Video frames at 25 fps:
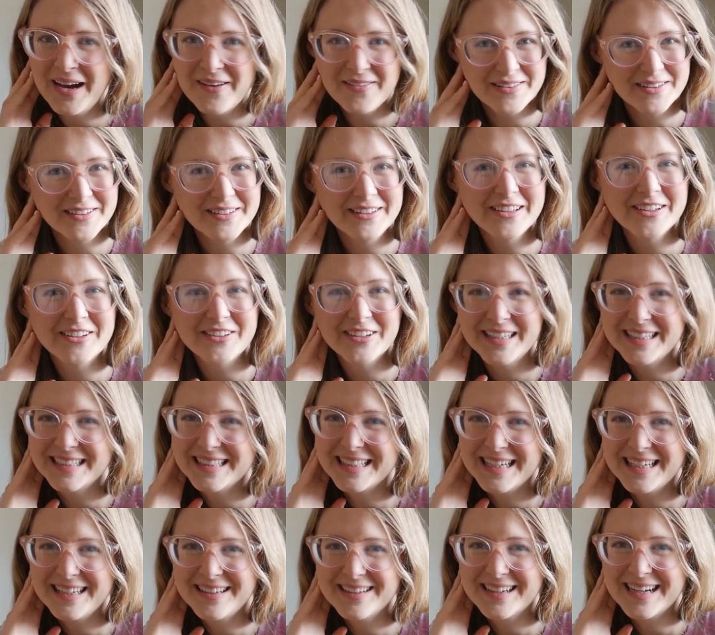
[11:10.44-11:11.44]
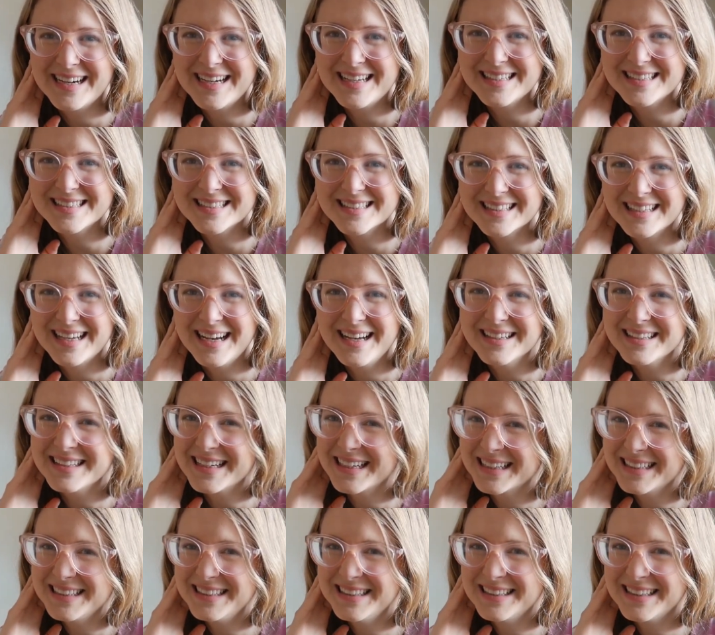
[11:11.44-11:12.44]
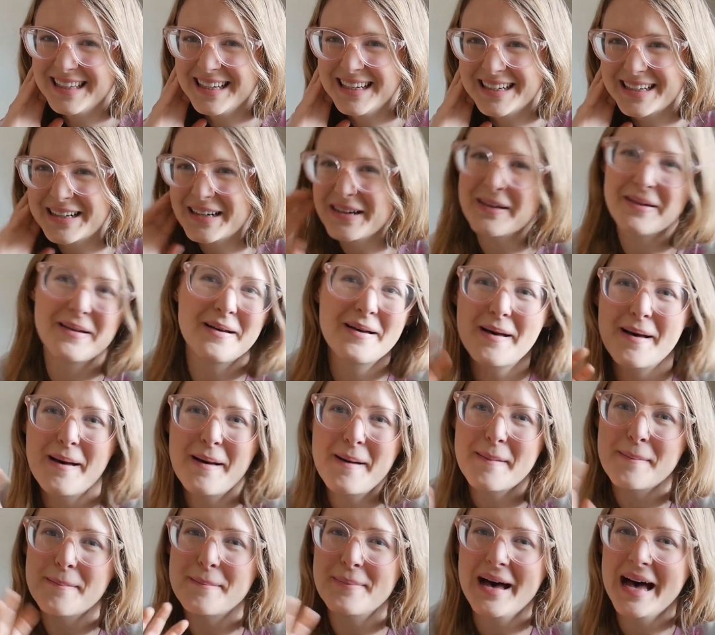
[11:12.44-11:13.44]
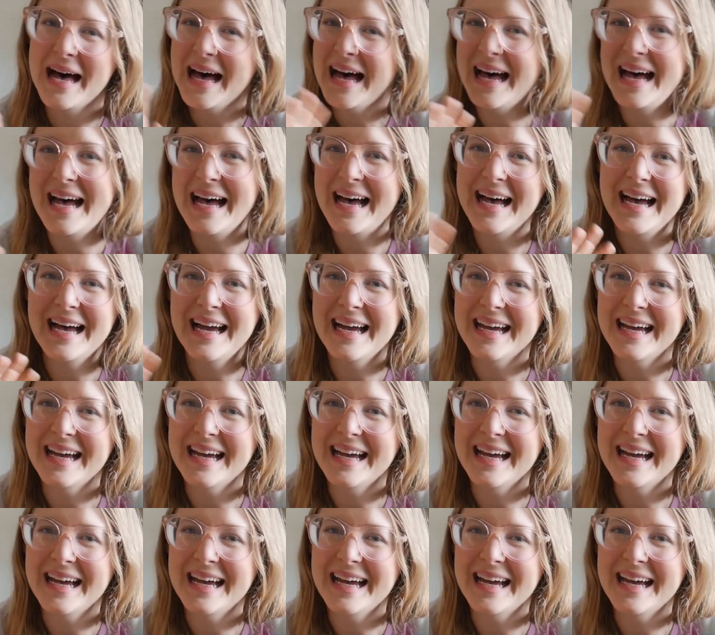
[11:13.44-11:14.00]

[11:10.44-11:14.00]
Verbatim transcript: Have a really great day, you guys. I'll talk to you later. Bye!